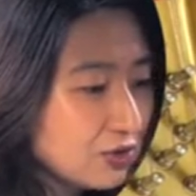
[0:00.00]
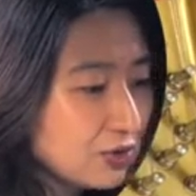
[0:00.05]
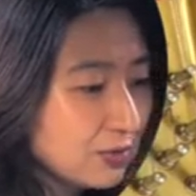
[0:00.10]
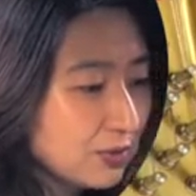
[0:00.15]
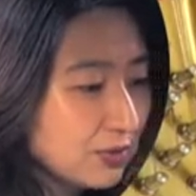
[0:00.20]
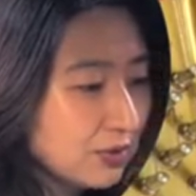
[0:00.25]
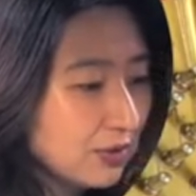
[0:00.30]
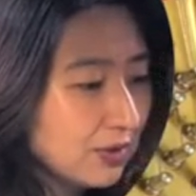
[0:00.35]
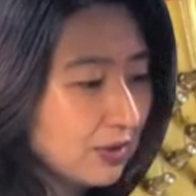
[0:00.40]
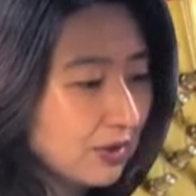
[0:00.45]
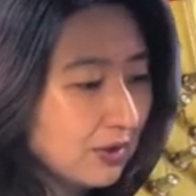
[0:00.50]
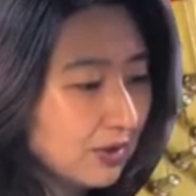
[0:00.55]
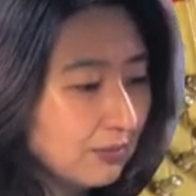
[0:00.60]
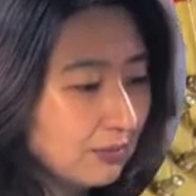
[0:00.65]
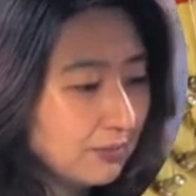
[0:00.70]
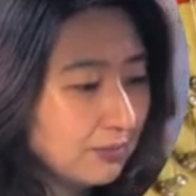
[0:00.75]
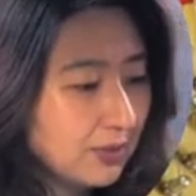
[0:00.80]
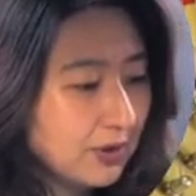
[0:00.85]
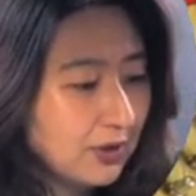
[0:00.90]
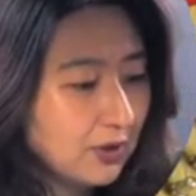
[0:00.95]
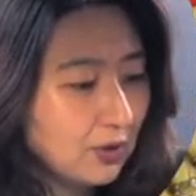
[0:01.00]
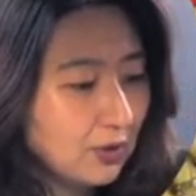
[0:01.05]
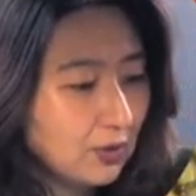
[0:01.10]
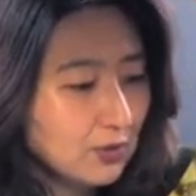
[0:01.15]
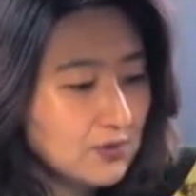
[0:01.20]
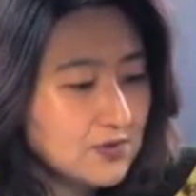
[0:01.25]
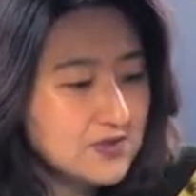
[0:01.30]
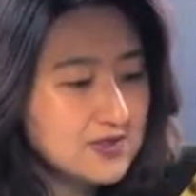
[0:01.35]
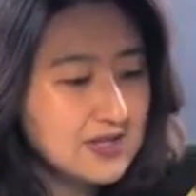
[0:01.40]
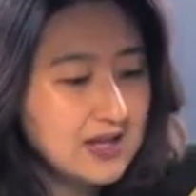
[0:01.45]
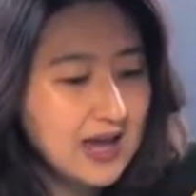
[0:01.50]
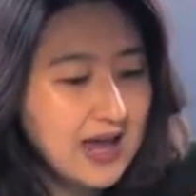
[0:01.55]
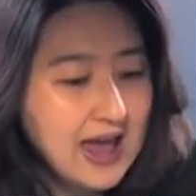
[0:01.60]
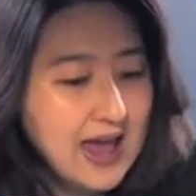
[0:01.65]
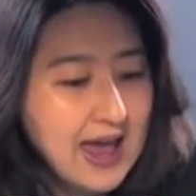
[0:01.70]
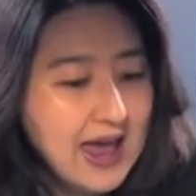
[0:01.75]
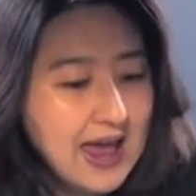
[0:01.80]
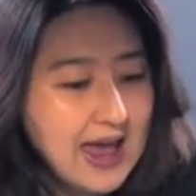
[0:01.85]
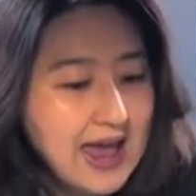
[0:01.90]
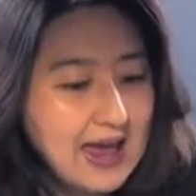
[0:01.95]
two per notes?
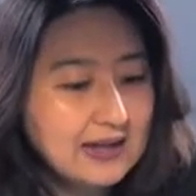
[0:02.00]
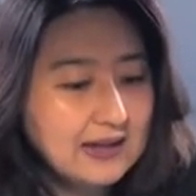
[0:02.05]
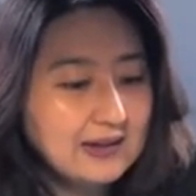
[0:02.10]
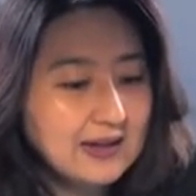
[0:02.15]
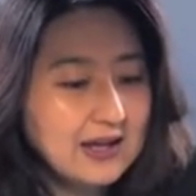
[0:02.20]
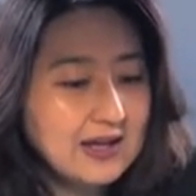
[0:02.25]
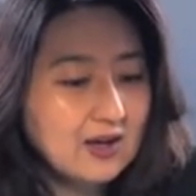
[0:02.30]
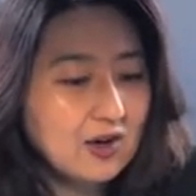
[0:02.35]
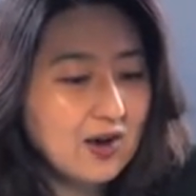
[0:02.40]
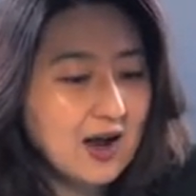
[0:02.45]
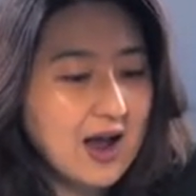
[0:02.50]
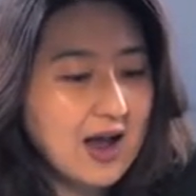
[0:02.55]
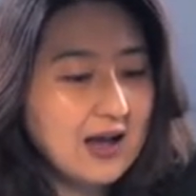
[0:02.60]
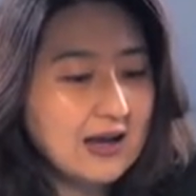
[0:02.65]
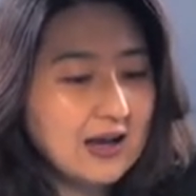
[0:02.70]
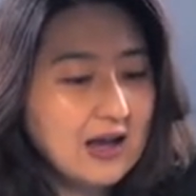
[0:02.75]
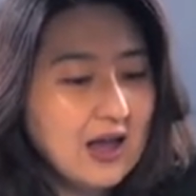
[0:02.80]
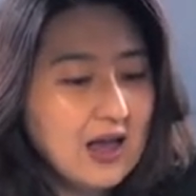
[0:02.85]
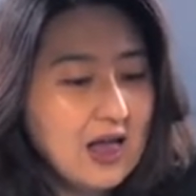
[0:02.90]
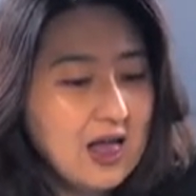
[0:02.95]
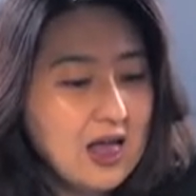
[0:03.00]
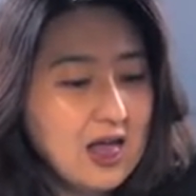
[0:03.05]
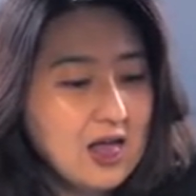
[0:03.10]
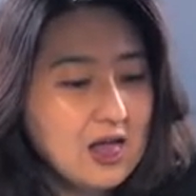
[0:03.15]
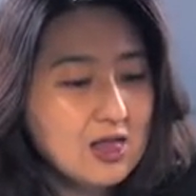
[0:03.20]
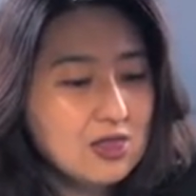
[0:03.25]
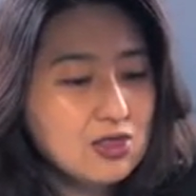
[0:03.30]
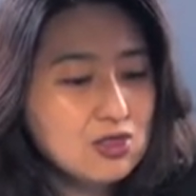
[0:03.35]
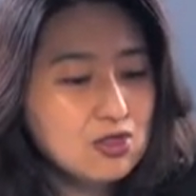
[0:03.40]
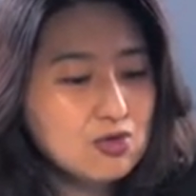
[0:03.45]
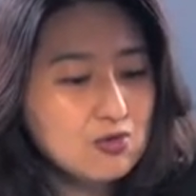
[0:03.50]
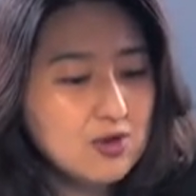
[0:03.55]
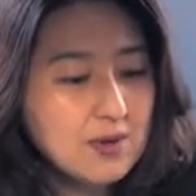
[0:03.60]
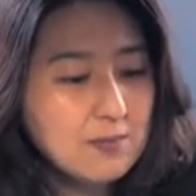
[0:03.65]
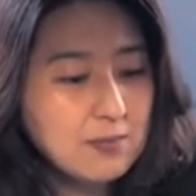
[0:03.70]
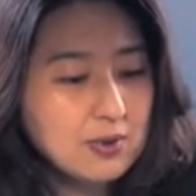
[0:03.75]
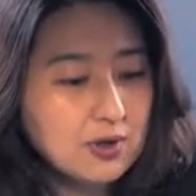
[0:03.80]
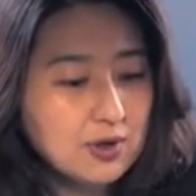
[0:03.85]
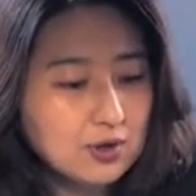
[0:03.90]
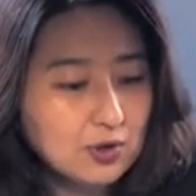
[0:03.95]
And later on,
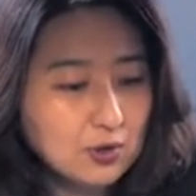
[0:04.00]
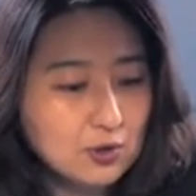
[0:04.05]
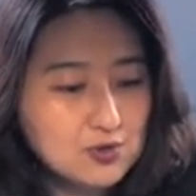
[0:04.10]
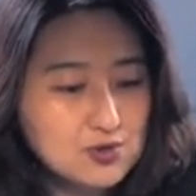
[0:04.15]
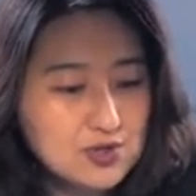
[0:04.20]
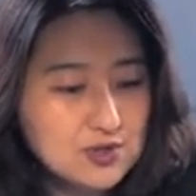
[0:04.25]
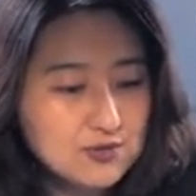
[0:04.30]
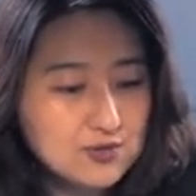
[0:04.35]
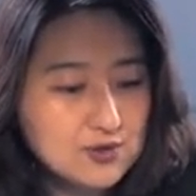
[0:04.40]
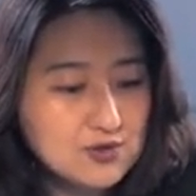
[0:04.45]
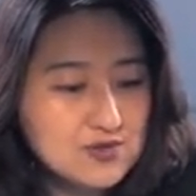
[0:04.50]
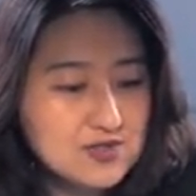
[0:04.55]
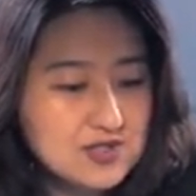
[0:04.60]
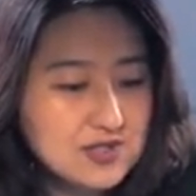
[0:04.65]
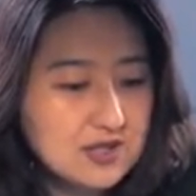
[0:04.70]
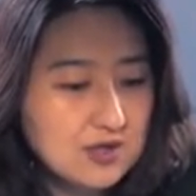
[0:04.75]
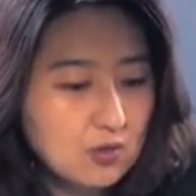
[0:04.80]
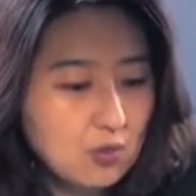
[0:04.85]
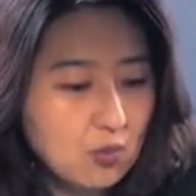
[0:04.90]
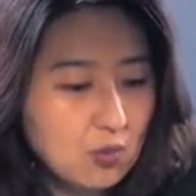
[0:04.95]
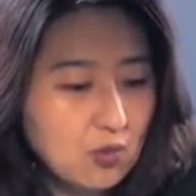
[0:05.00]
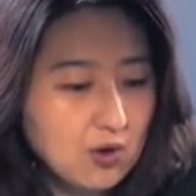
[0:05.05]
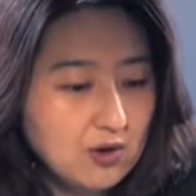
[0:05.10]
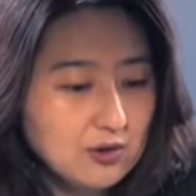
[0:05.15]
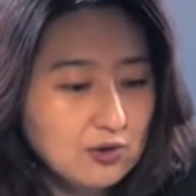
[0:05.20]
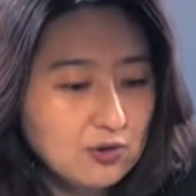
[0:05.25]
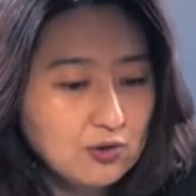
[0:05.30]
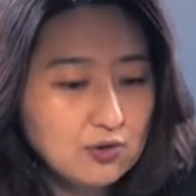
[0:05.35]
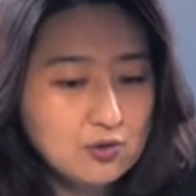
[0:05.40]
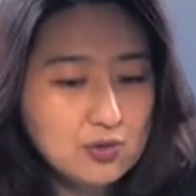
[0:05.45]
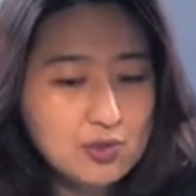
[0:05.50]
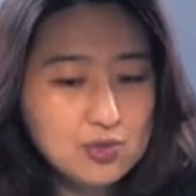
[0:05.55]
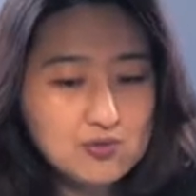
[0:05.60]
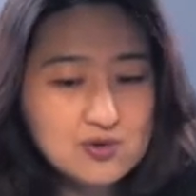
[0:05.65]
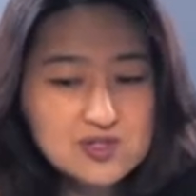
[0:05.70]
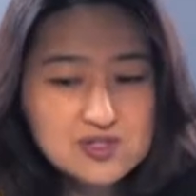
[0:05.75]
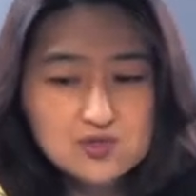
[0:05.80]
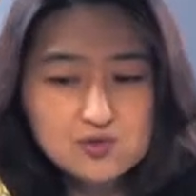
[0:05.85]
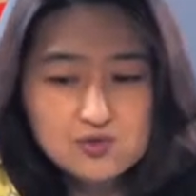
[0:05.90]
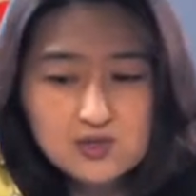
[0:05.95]
three per notes. If you see it, one, two,
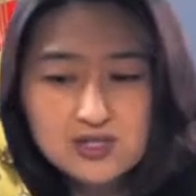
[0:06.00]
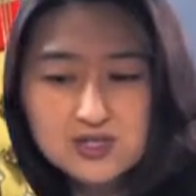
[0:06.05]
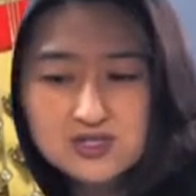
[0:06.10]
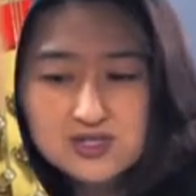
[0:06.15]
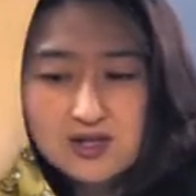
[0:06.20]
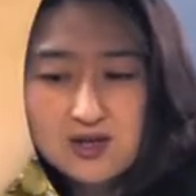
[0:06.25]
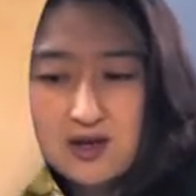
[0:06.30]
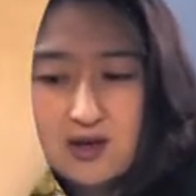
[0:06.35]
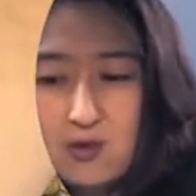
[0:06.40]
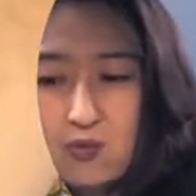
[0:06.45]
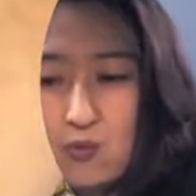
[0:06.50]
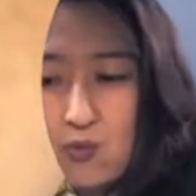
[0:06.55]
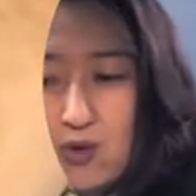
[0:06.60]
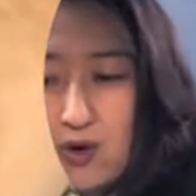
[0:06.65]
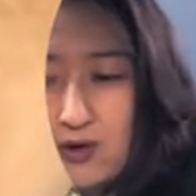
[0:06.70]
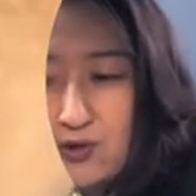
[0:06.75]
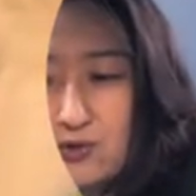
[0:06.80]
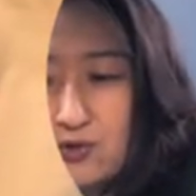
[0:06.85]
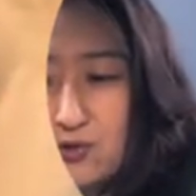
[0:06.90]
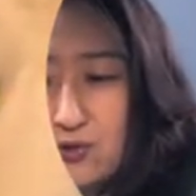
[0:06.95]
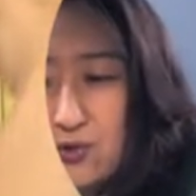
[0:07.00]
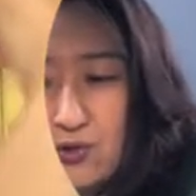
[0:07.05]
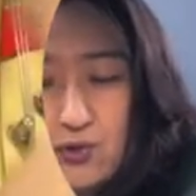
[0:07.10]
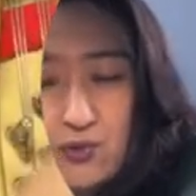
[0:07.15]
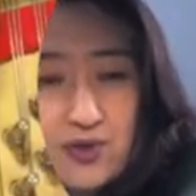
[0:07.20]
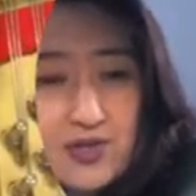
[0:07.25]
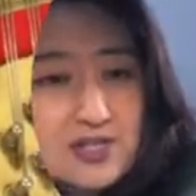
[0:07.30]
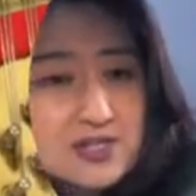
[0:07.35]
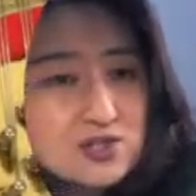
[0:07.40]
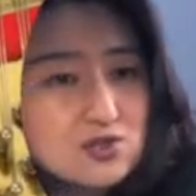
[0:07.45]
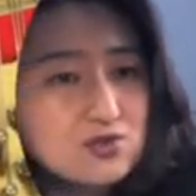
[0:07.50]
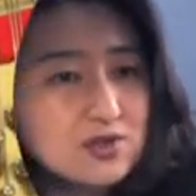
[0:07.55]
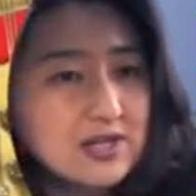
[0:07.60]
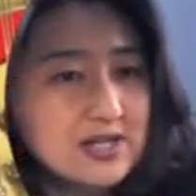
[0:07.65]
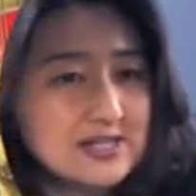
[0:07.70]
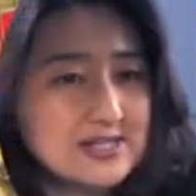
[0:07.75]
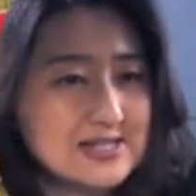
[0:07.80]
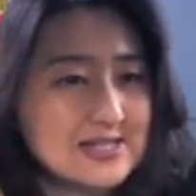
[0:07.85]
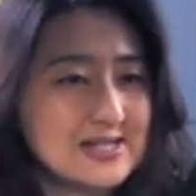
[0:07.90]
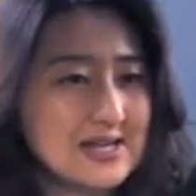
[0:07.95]
three strings, one, two, three
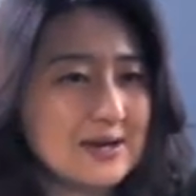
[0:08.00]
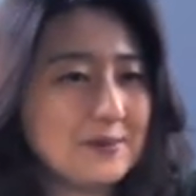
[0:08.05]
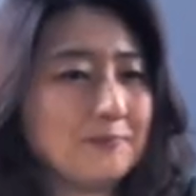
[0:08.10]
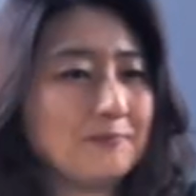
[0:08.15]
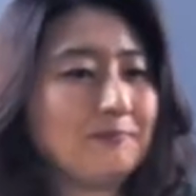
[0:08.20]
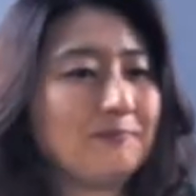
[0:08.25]
strings.